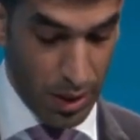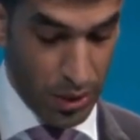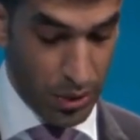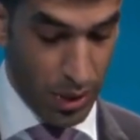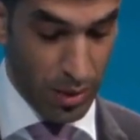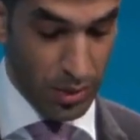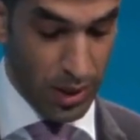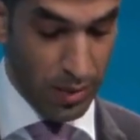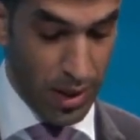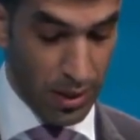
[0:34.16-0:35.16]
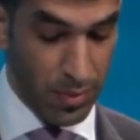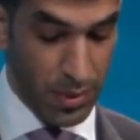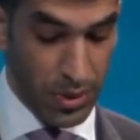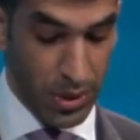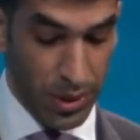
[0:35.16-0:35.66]
Throughout the remarkable
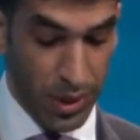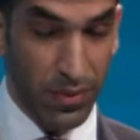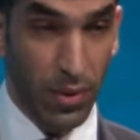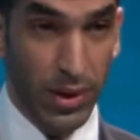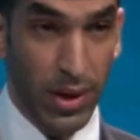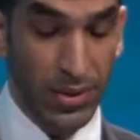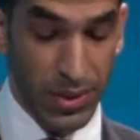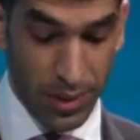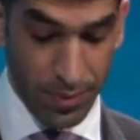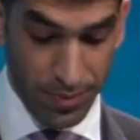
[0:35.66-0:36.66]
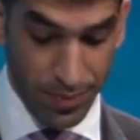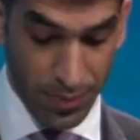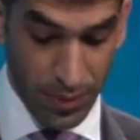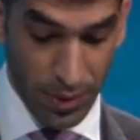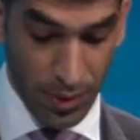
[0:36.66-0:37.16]
story of our country,
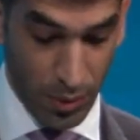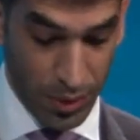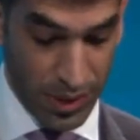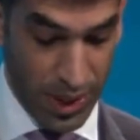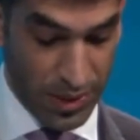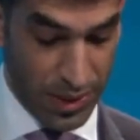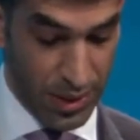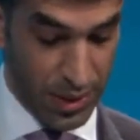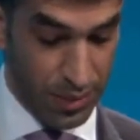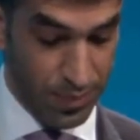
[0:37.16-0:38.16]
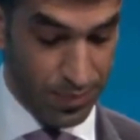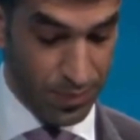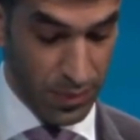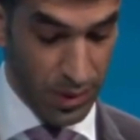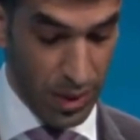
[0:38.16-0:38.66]
which has risen
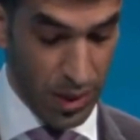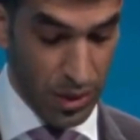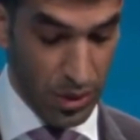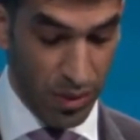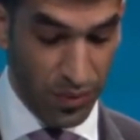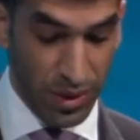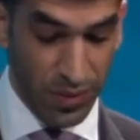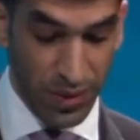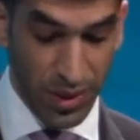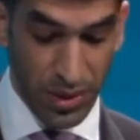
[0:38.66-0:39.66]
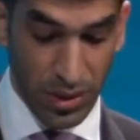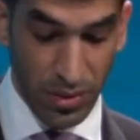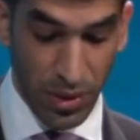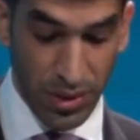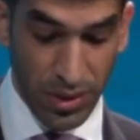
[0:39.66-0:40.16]
to a fully-fledged
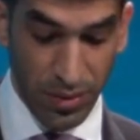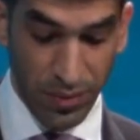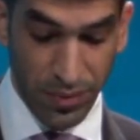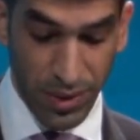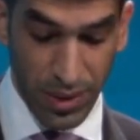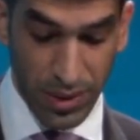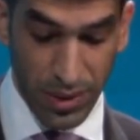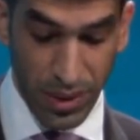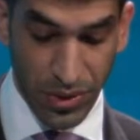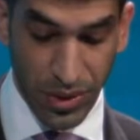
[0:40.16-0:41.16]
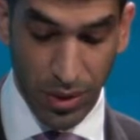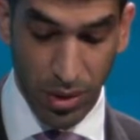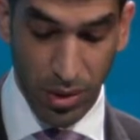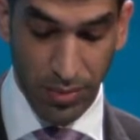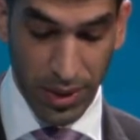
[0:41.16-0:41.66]
21st century
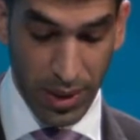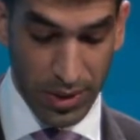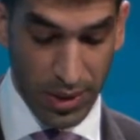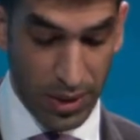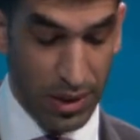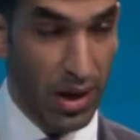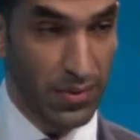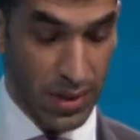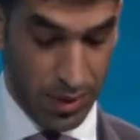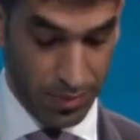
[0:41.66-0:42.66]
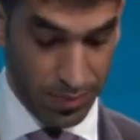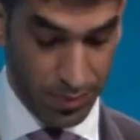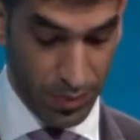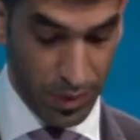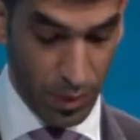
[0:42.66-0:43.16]
economy in a single lifetime,
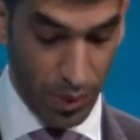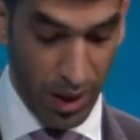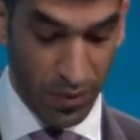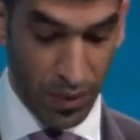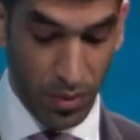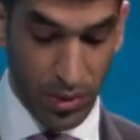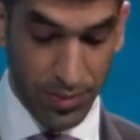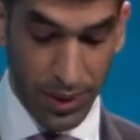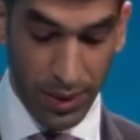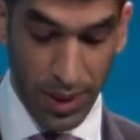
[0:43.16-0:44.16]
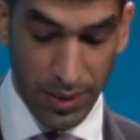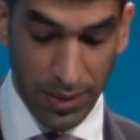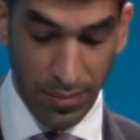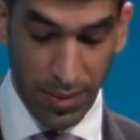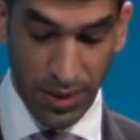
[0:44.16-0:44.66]
we have always been
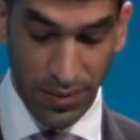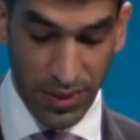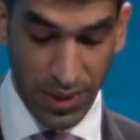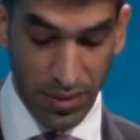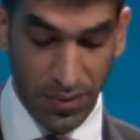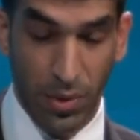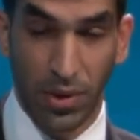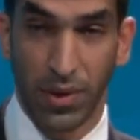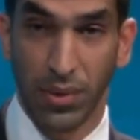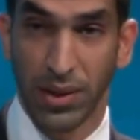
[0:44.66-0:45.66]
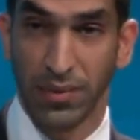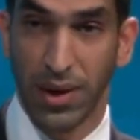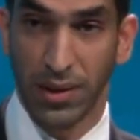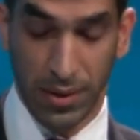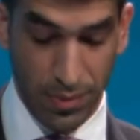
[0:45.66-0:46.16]
guided by the vision of our founding
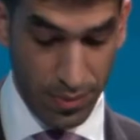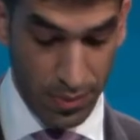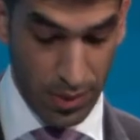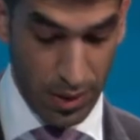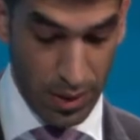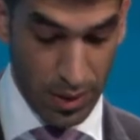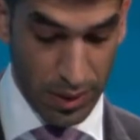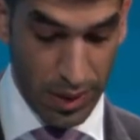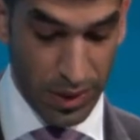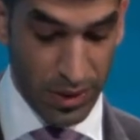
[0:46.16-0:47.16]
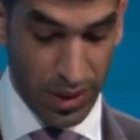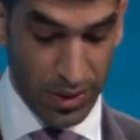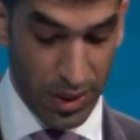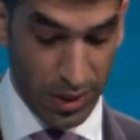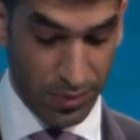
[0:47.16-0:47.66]
father, the late Sheikh
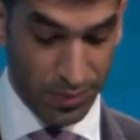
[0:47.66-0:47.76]
Zayed,